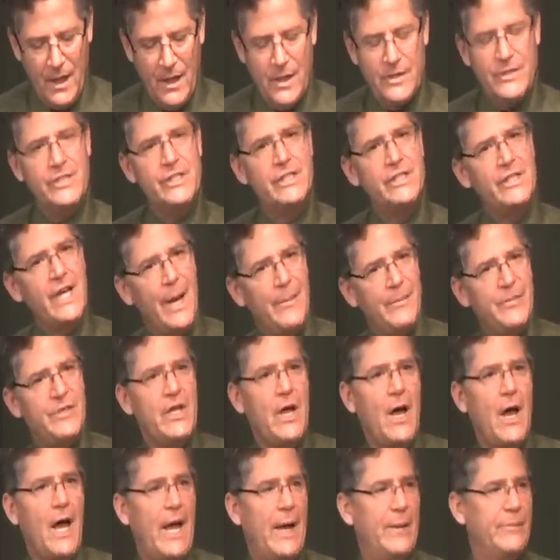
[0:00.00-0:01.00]

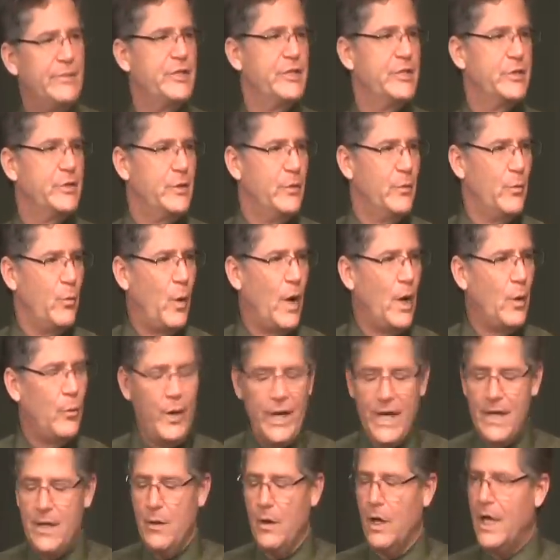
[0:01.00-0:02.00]
Sometimes, when
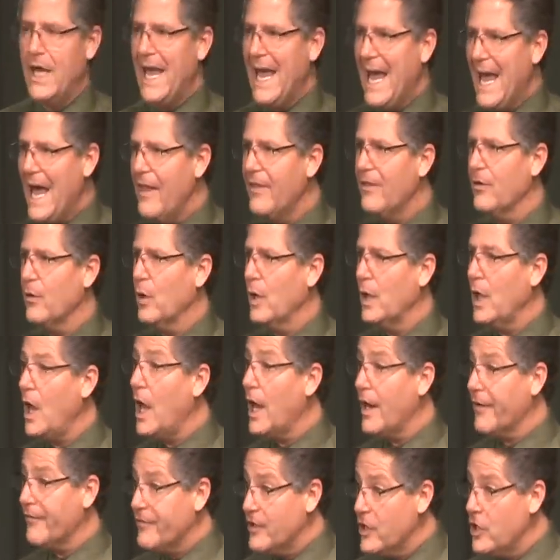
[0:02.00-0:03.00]
we gather a
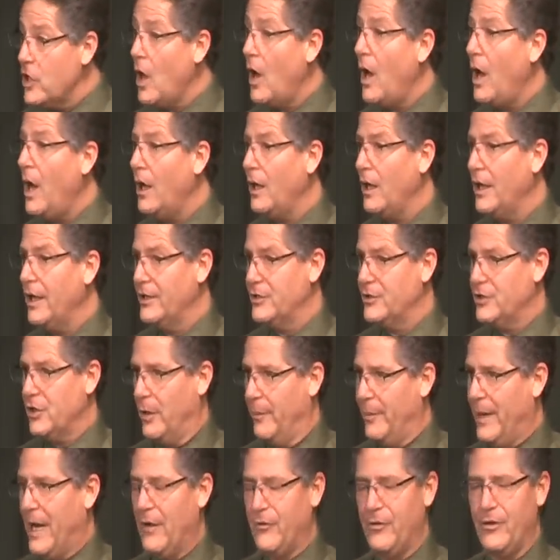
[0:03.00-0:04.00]
lot of knowledge
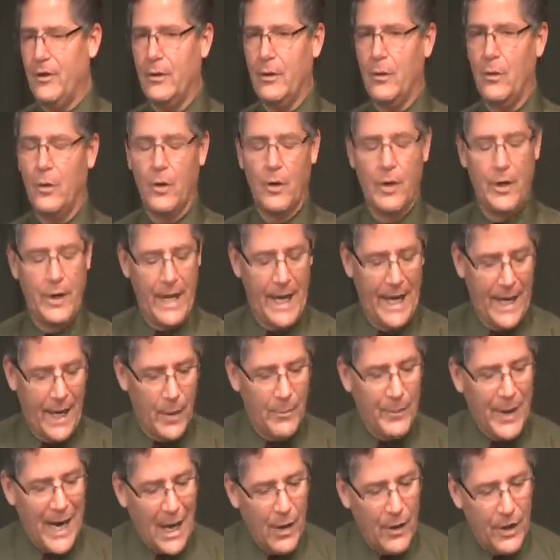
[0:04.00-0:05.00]
about the Lord and
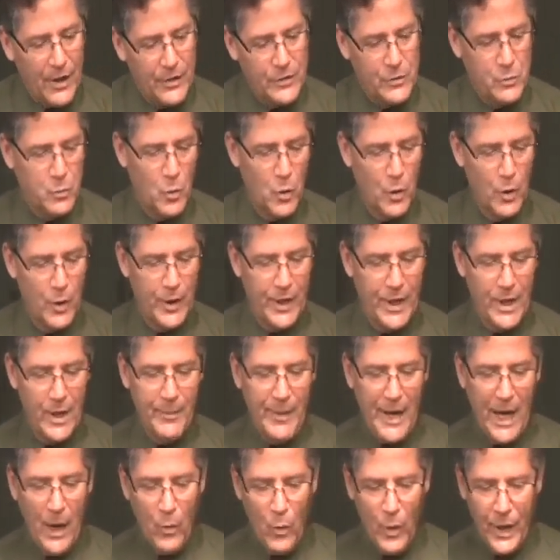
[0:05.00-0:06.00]
about His Word and
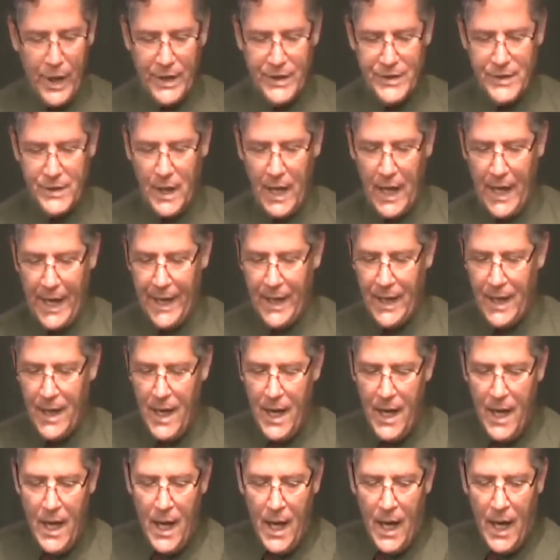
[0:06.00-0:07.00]
about what He's like,
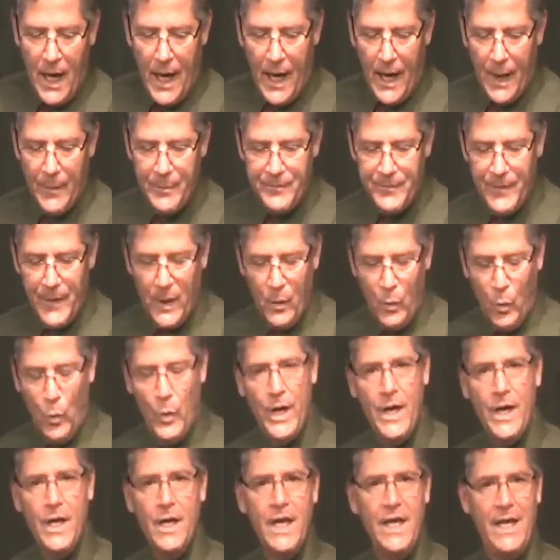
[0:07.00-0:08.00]
um,
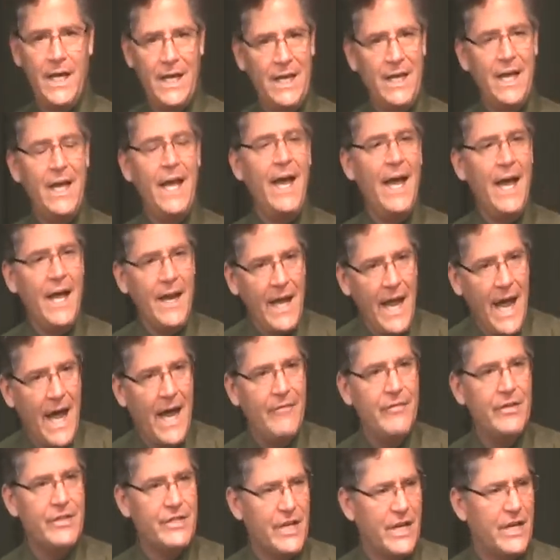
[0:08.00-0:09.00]
we can
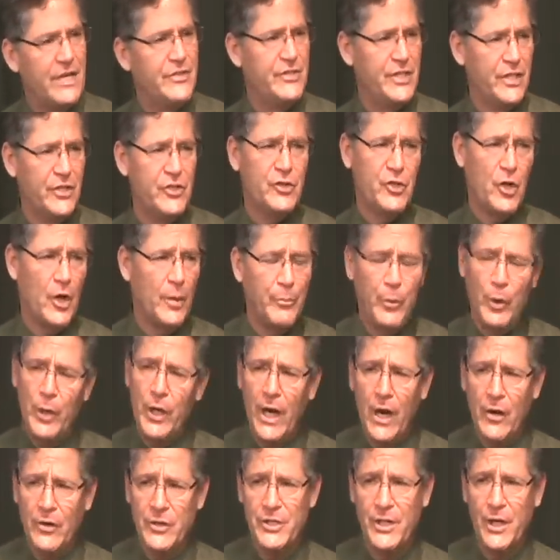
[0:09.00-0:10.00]
have a tendency to start
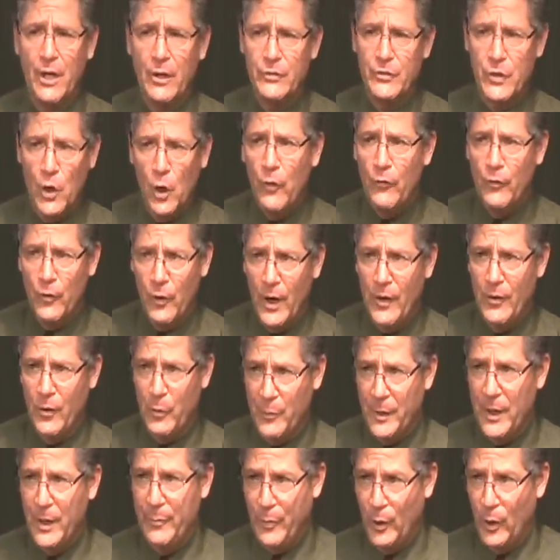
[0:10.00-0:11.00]
putting ourselves over
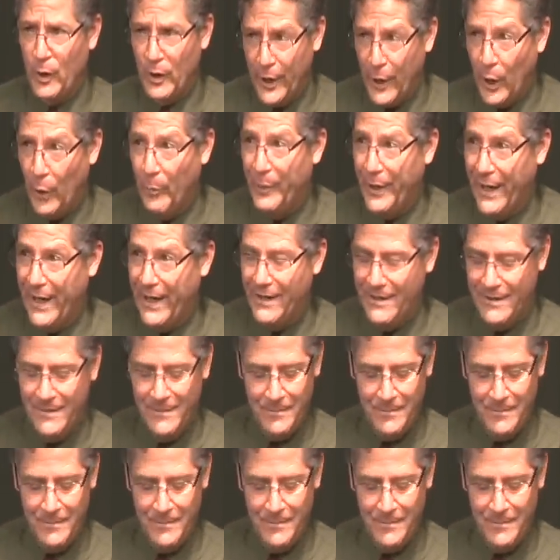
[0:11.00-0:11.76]
other people a little bit.